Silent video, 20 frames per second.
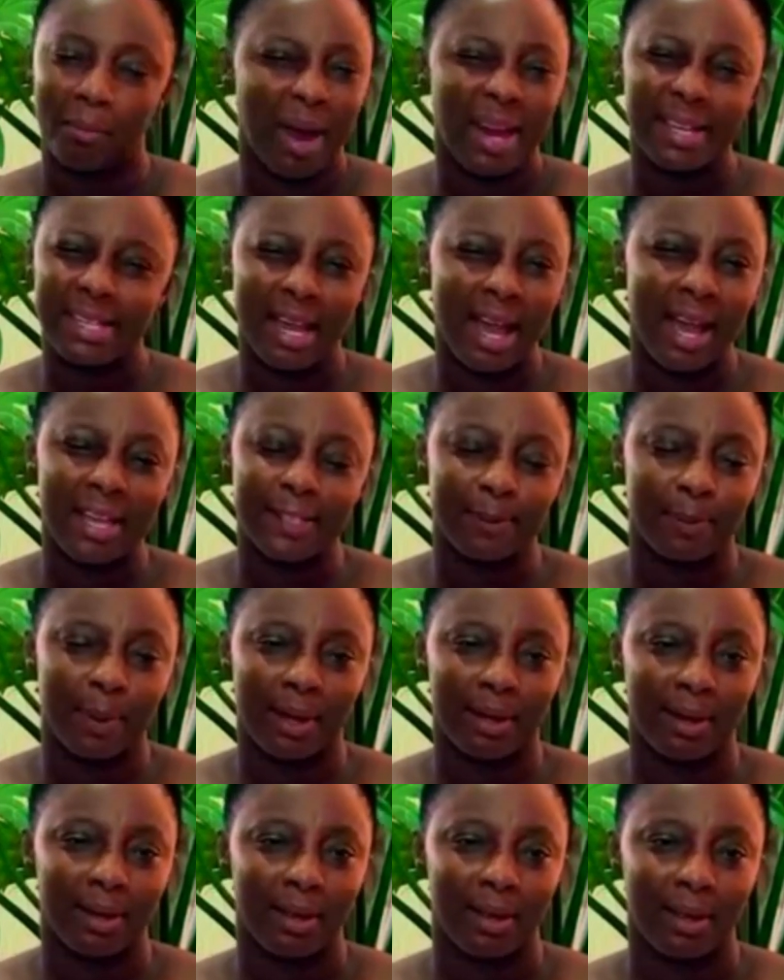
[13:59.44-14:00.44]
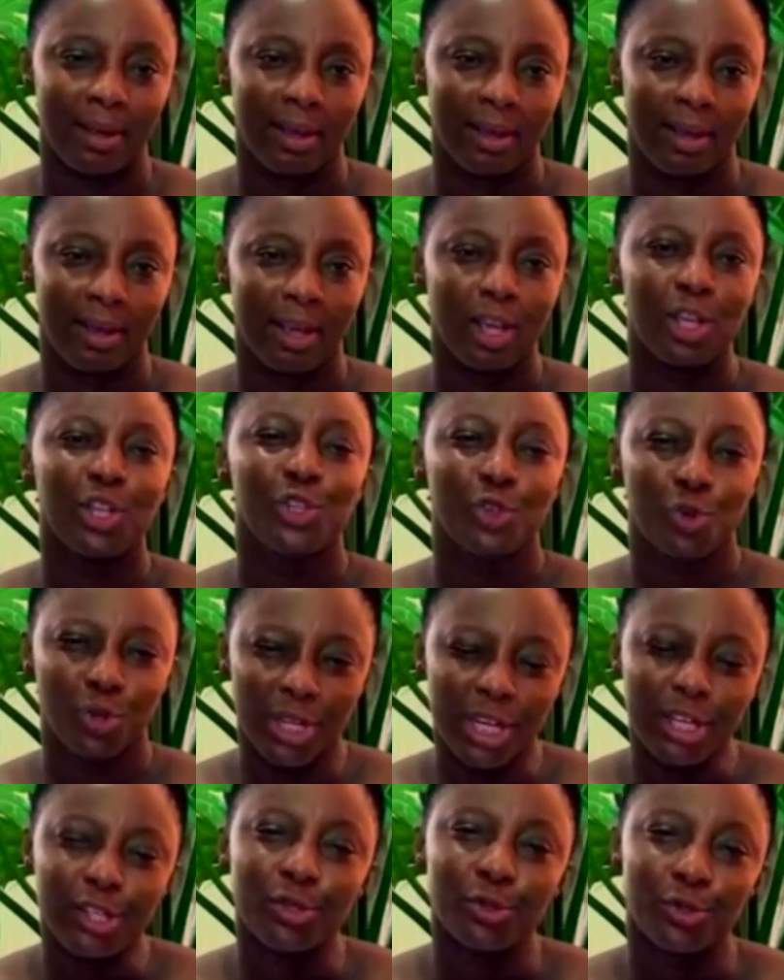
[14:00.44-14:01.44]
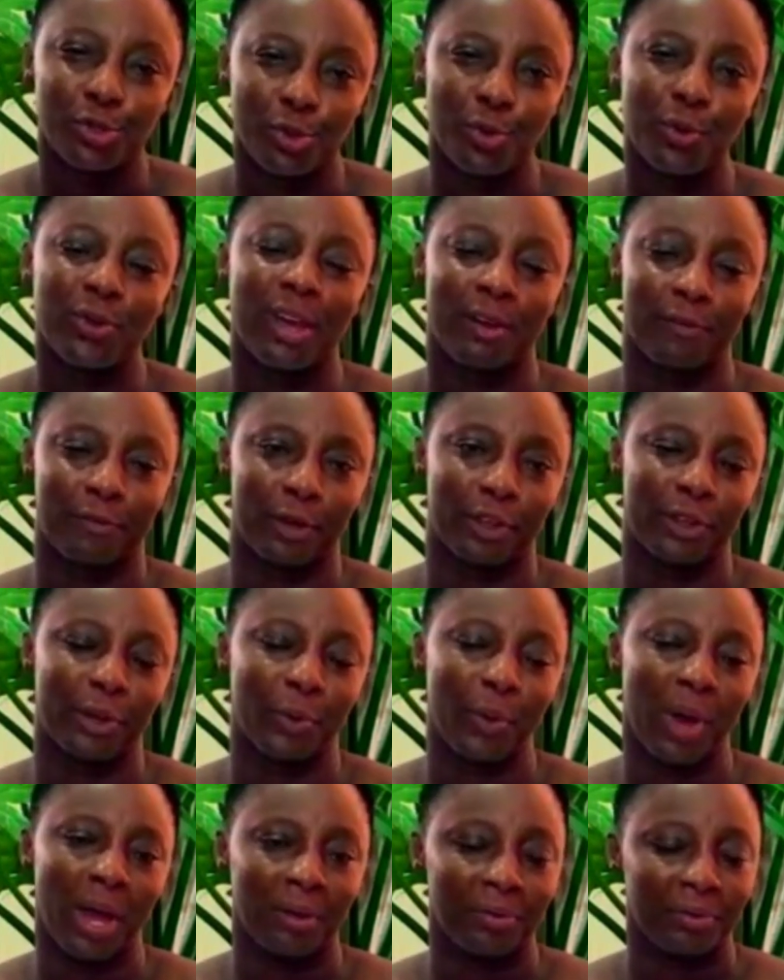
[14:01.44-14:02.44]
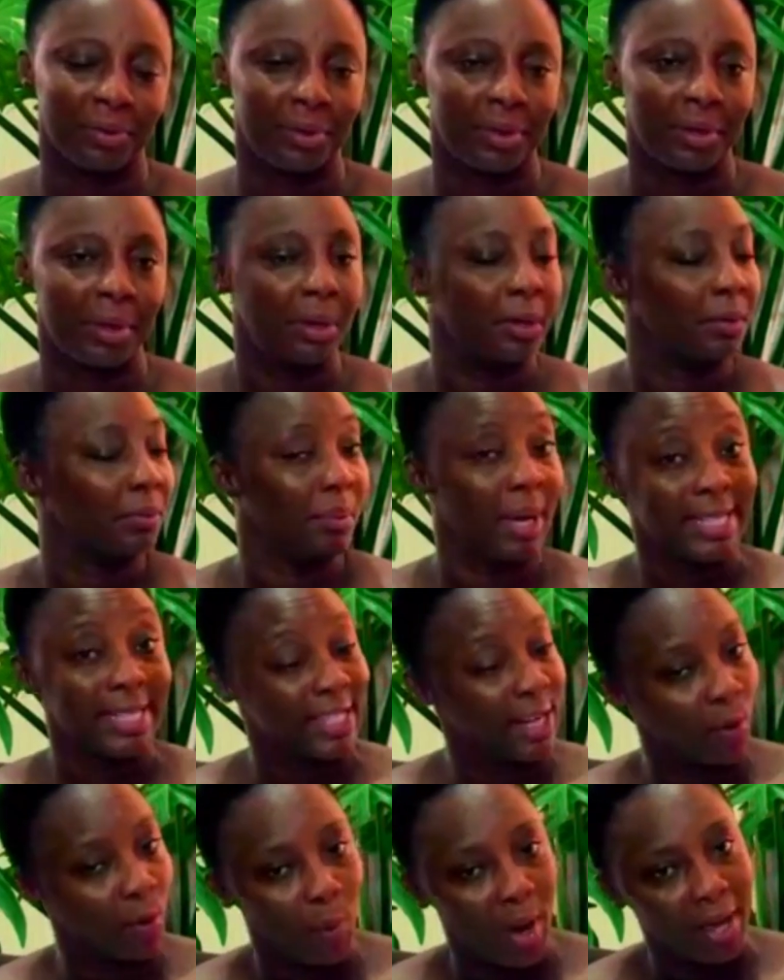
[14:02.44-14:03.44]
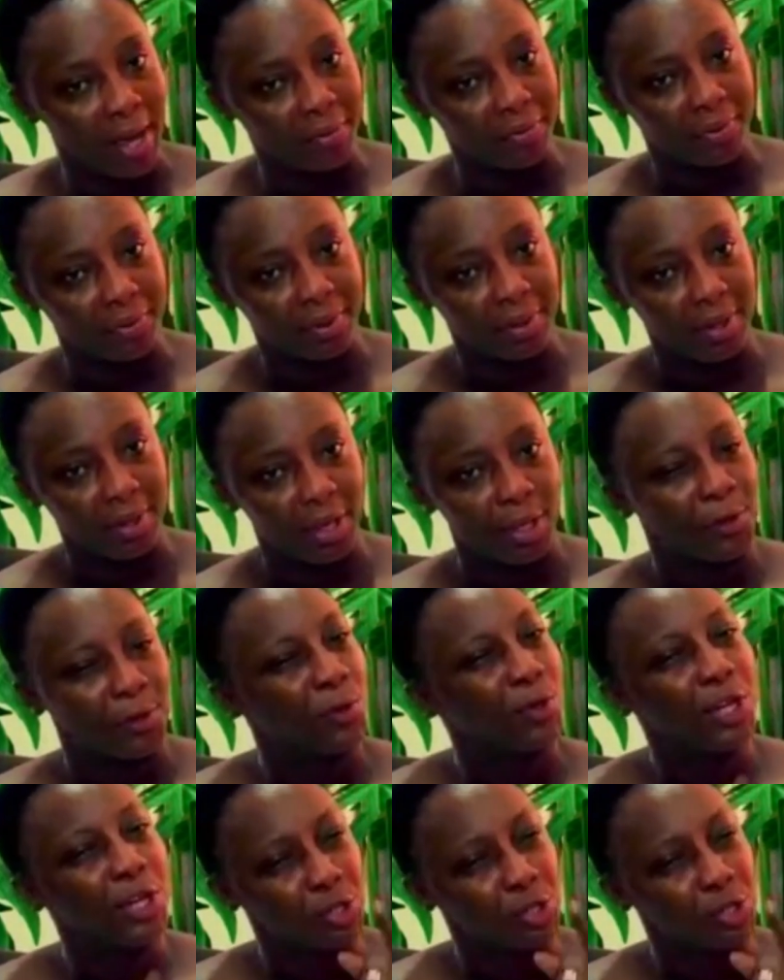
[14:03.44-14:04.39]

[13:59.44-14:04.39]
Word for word: My dear husband, you need to do that for the wife. My dear wife, you